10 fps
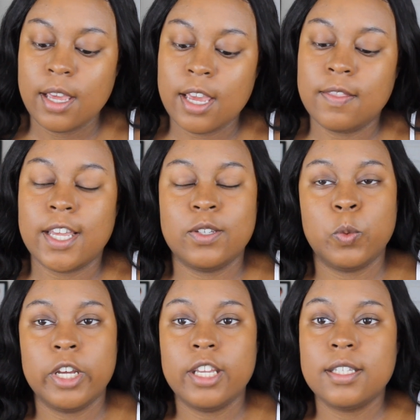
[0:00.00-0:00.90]
And that's
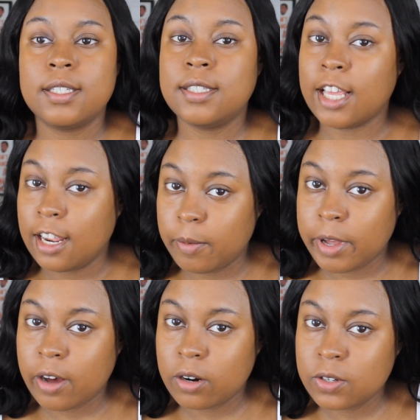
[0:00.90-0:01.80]
what setting
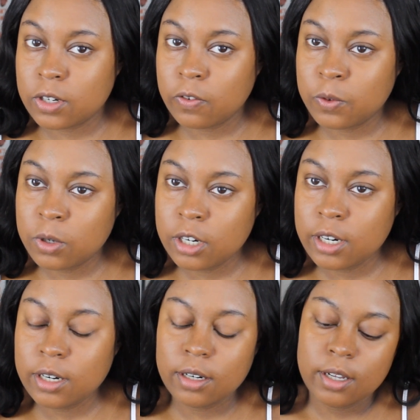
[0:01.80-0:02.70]
powders are
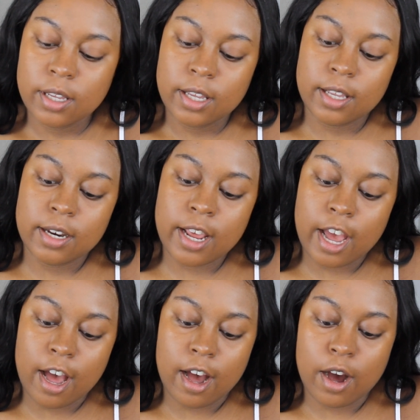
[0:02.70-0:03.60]
for.
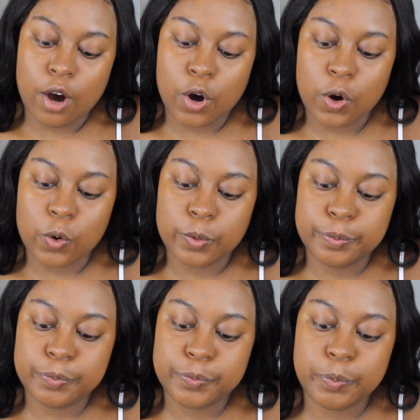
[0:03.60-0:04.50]
Now,
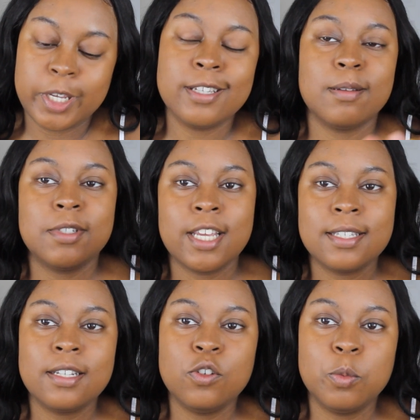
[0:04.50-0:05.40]
because I'm
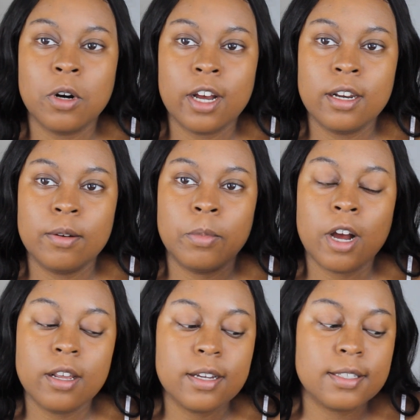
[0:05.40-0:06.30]
testing new
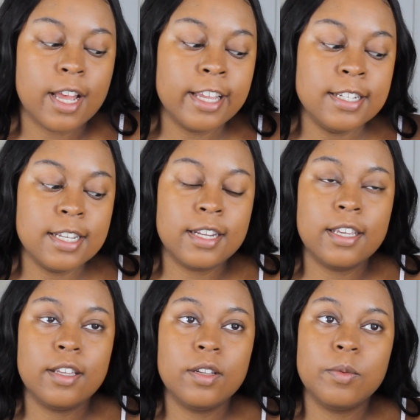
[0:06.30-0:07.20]
products, I
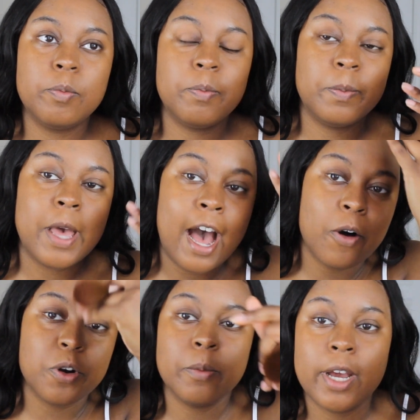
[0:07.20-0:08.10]
didn't
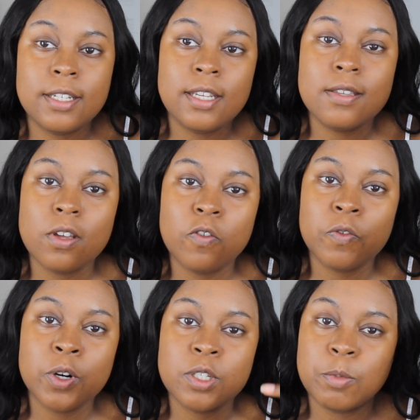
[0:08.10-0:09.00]
powder my T-zone
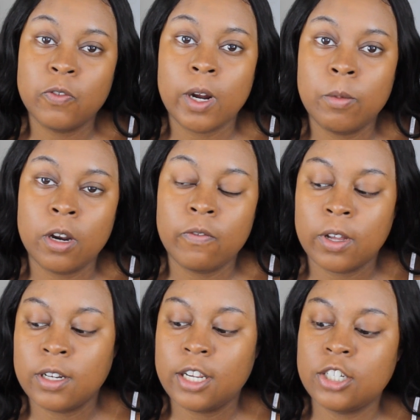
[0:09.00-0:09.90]
first before I put on
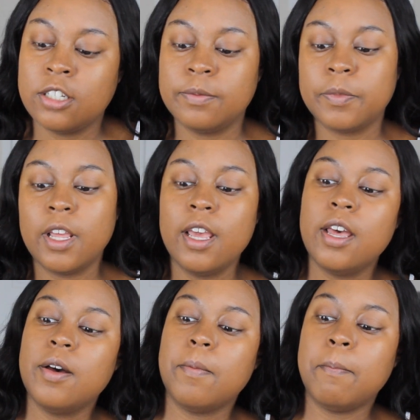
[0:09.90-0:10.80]
foundation.
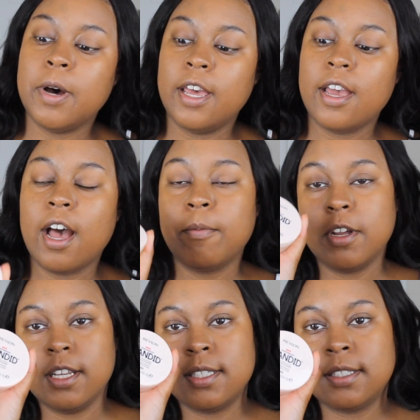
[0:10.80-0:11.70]
But I'm
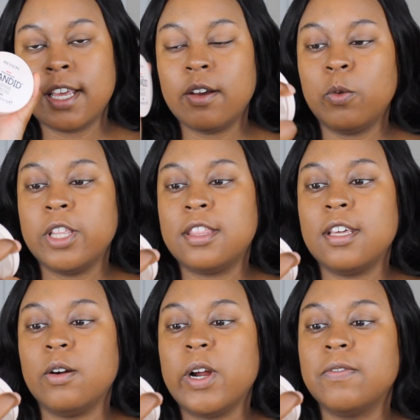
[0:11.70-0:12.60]
gonna set with
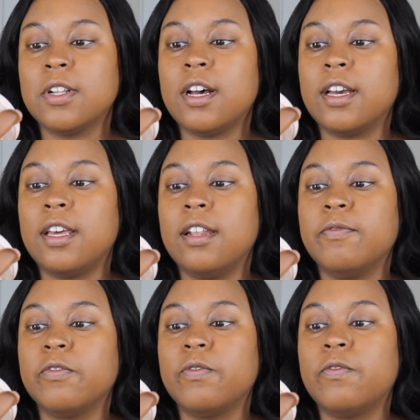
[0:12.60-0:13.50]
the
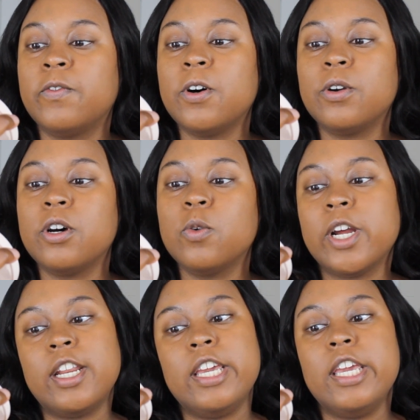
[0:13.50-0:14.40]
Revlon Photo
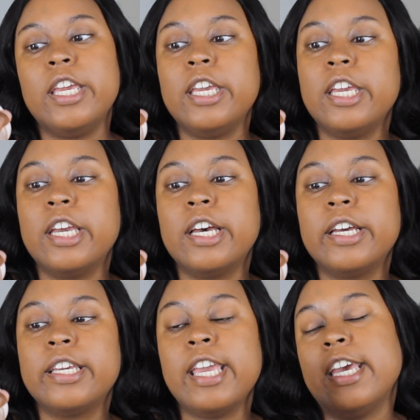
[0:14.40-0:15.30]
Ready
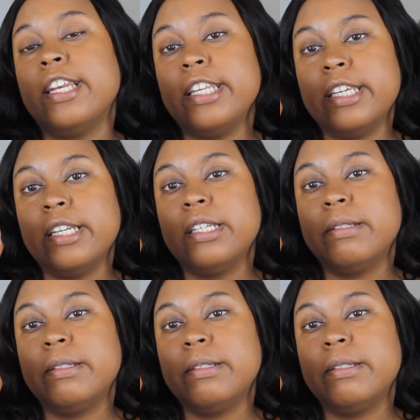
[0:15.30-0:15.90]
Candid.